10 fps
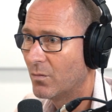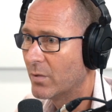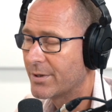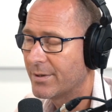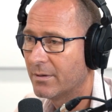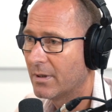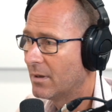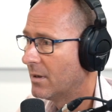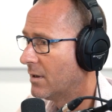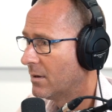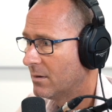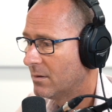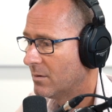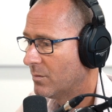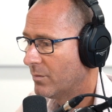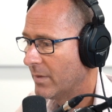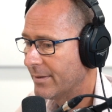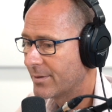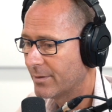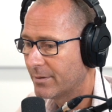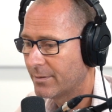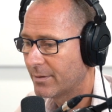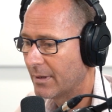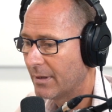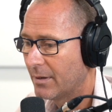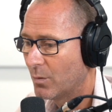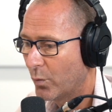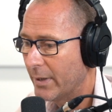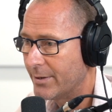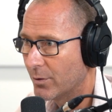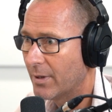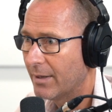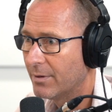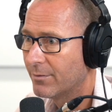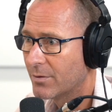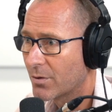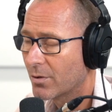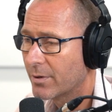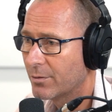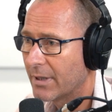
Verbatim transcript: which uh, means that uh, we do have inventory.